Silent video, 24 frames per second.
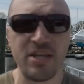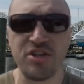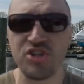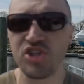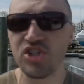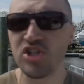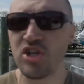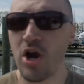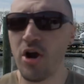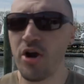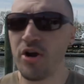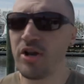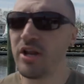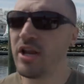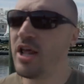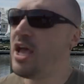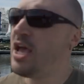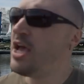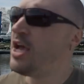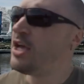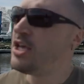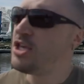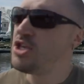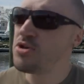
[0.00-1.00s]
you started.
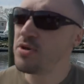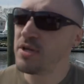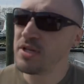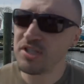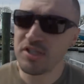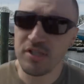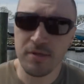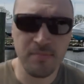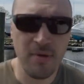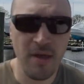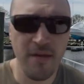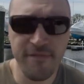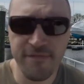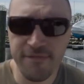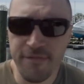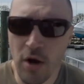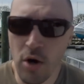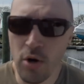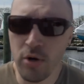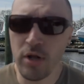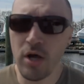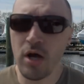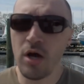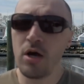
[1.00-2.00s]
You can submit
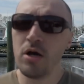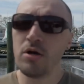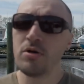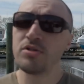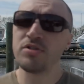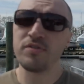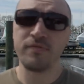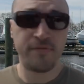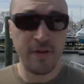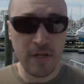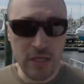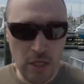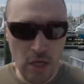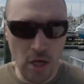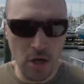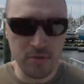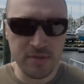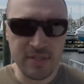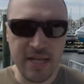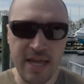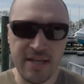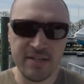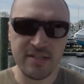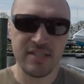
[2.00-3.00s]
photos,
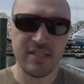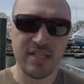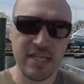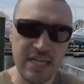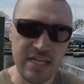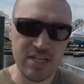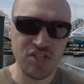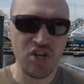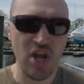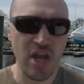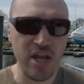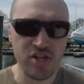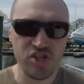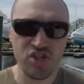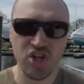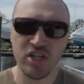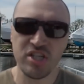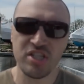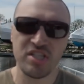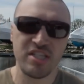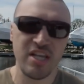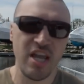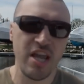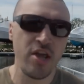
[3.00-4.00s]
videos, as T J
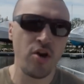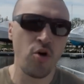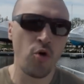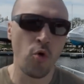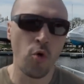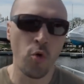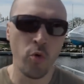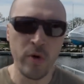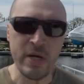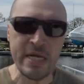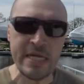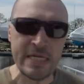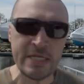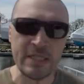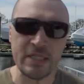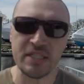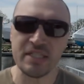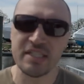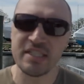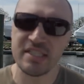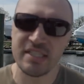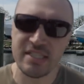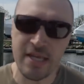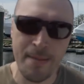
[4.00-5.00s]
just did.
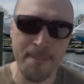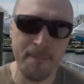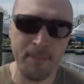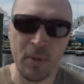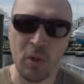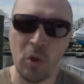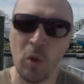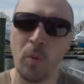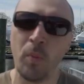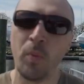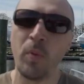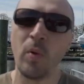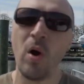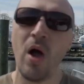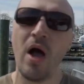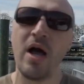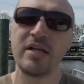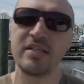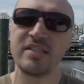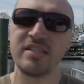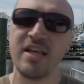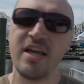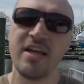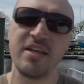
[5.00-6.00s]
Real simple
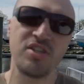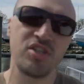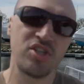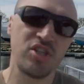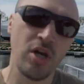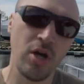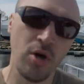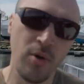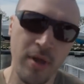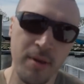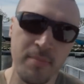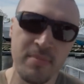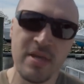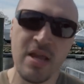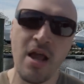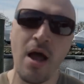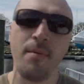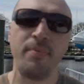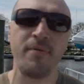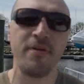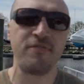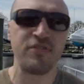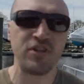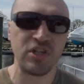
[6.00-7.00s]
process, so hit me
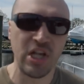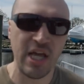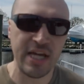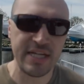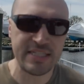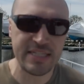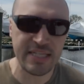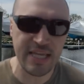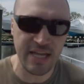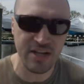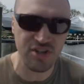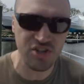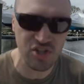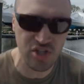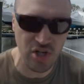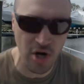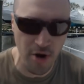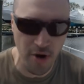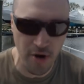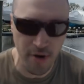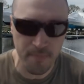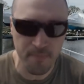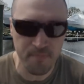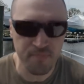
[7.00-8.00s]
up if you'd like to get
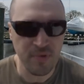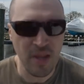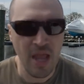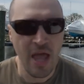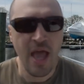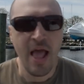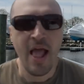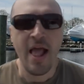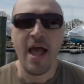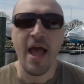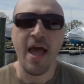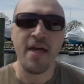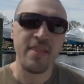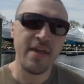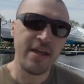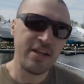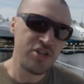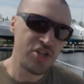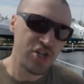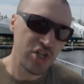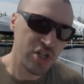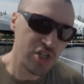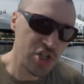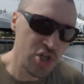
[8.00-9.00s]
started. And
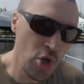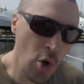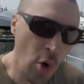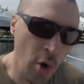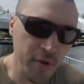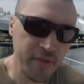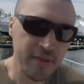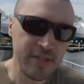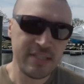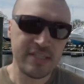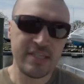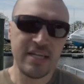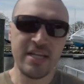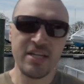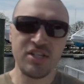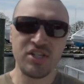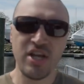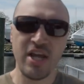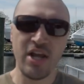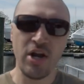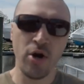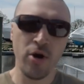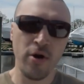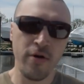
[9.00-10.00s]
then just north of T
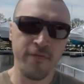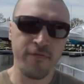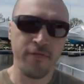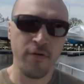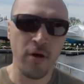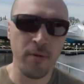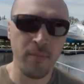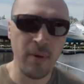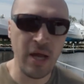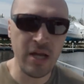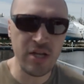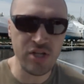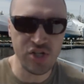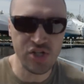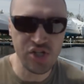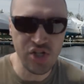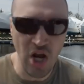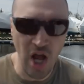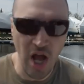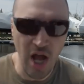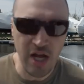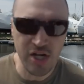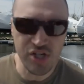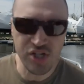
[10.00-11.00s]
J, heard from
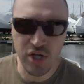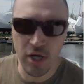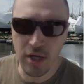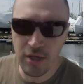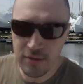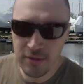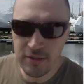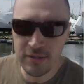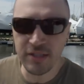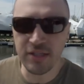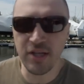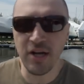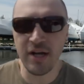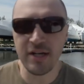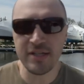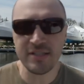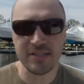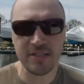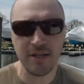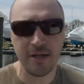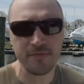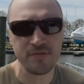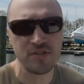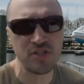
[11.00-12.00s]
Josh
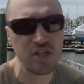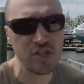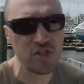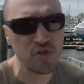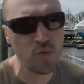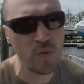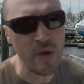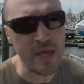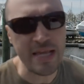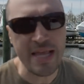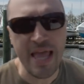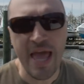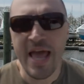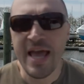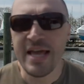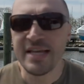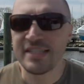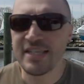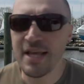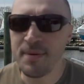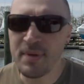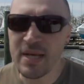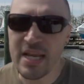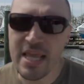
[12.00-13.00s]
Gonsalves this week.
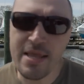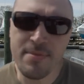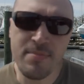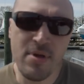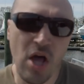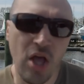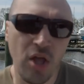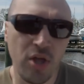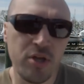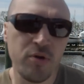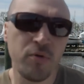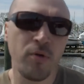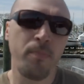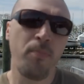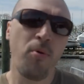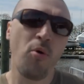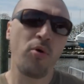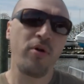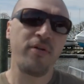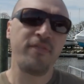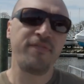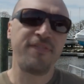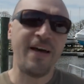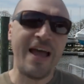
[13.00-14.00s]
Sent me an email. He
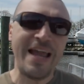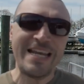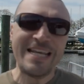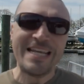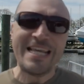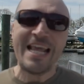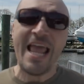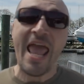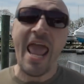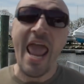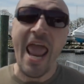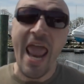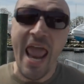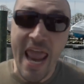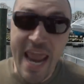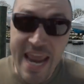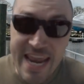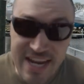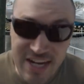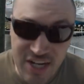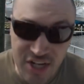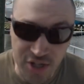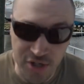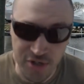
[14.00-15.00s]
reported finding
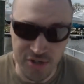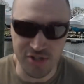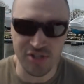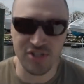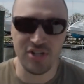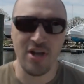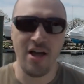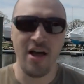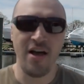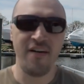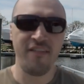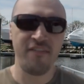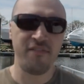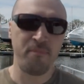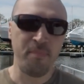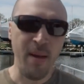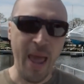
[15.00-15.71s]
acres of